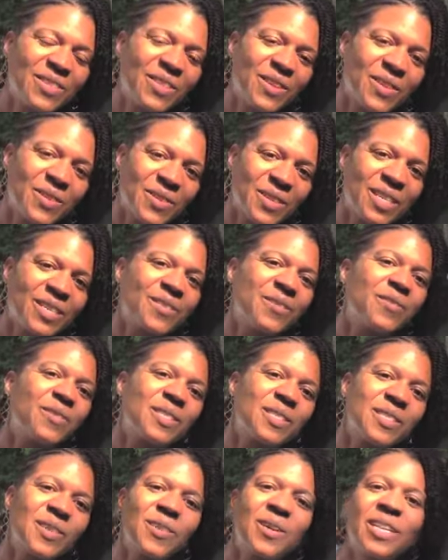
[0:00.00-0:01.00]
know
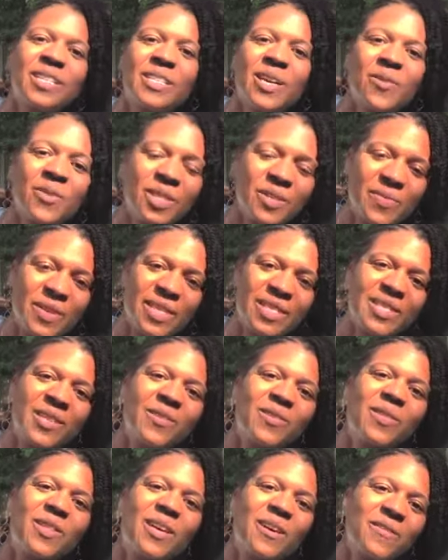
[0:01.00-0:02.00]
was so has always been
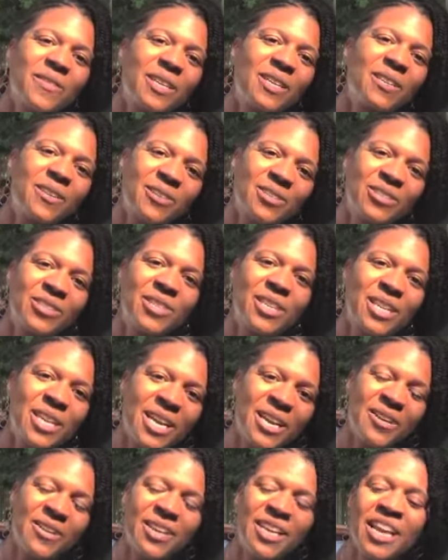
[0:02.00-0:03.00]
so loving and nurturing and
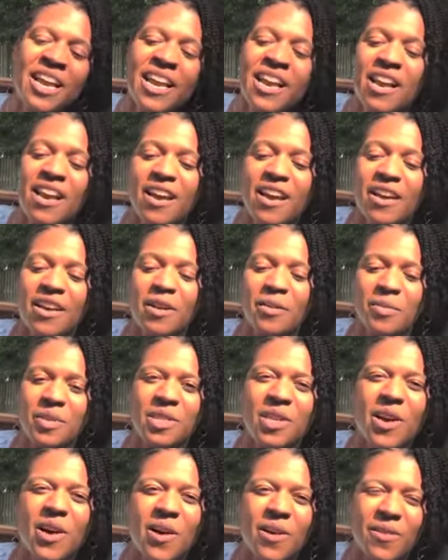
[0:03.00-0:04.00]
caring
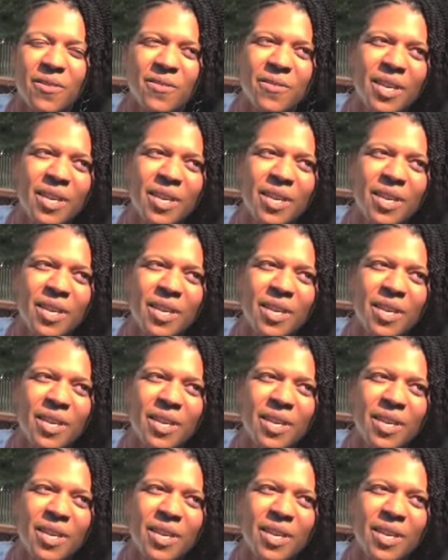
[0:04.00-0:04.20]
to all of